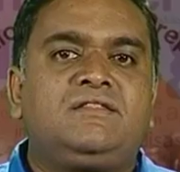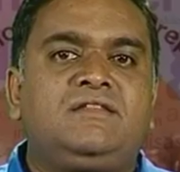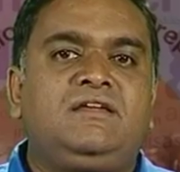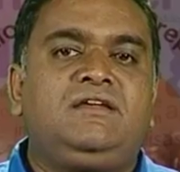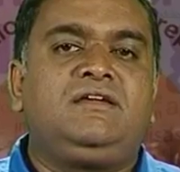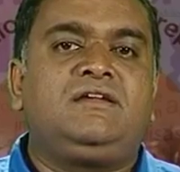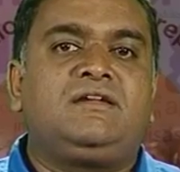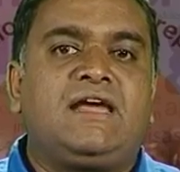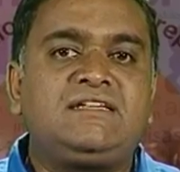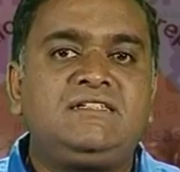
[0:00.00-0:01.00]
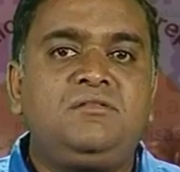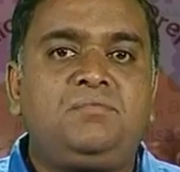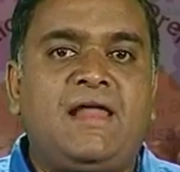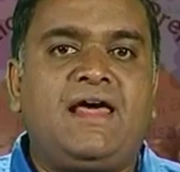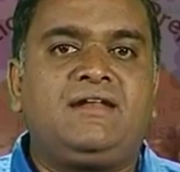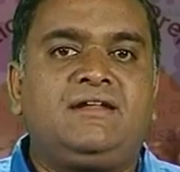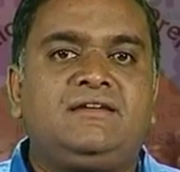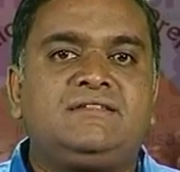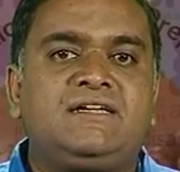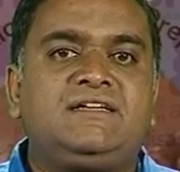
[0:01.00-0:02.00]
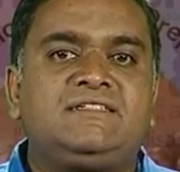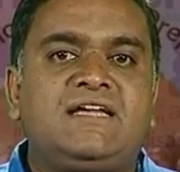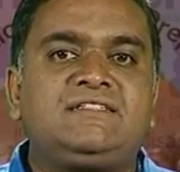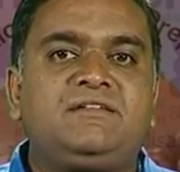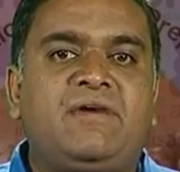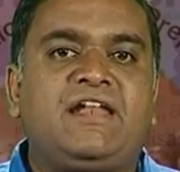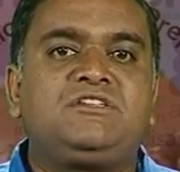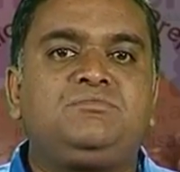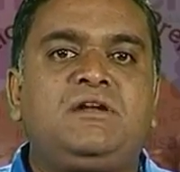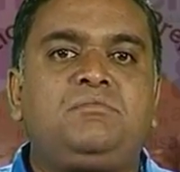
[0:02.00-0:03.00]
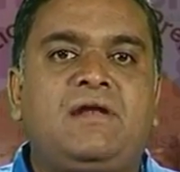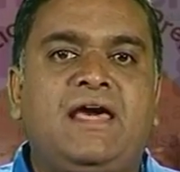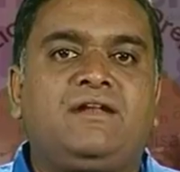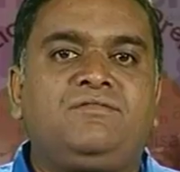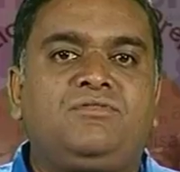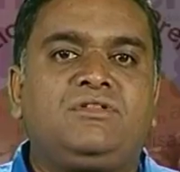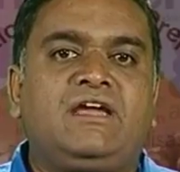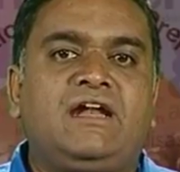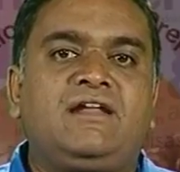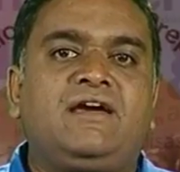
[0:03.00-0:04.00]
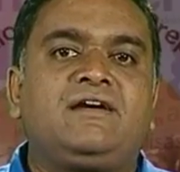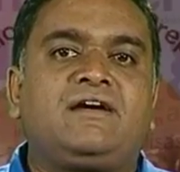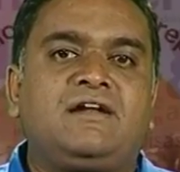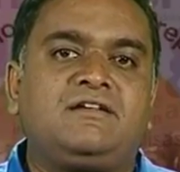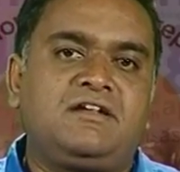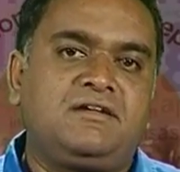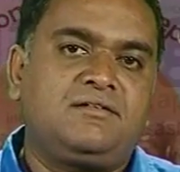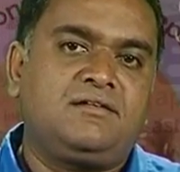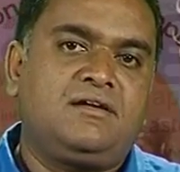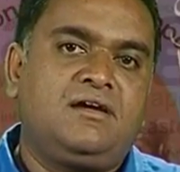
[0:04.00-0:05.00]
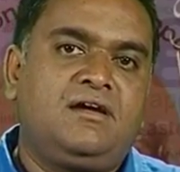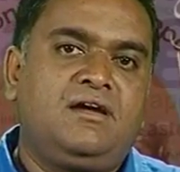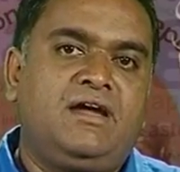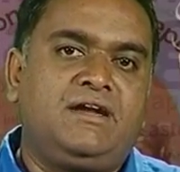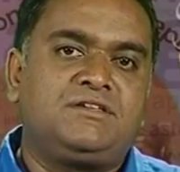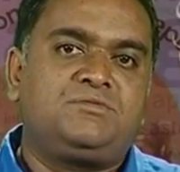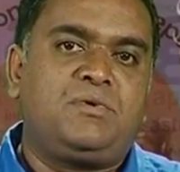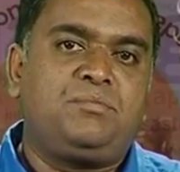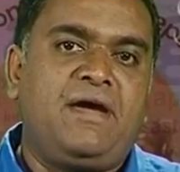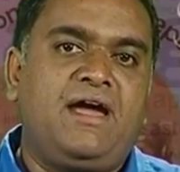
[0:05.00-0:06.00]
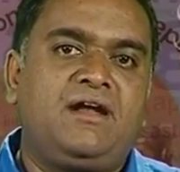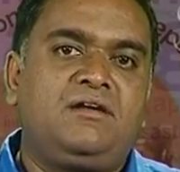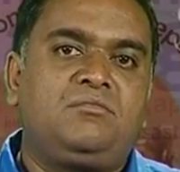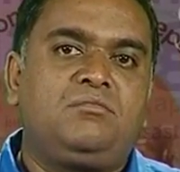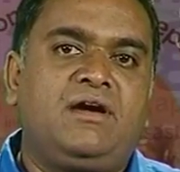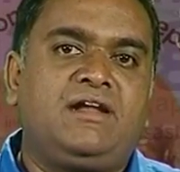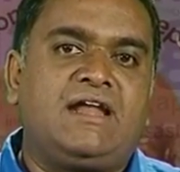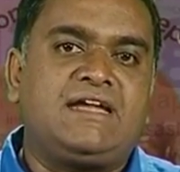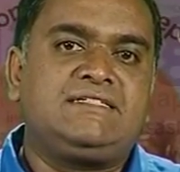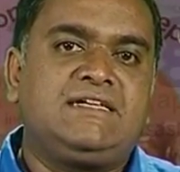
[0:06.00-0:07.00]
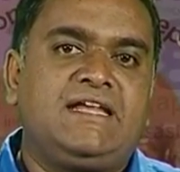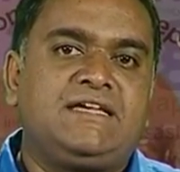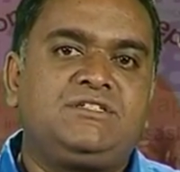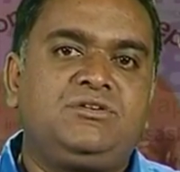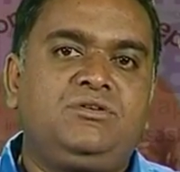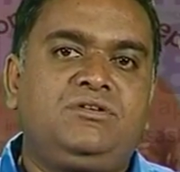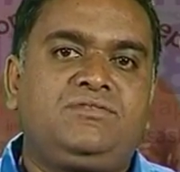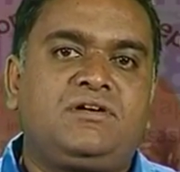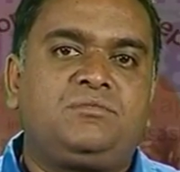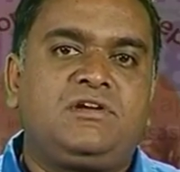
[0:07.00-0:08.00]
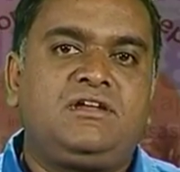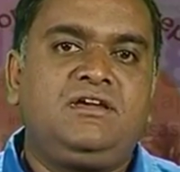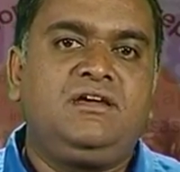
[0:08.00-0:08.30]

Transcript: The national plan is a disaster management plan for the entire country. It is prepared by National Executive Committee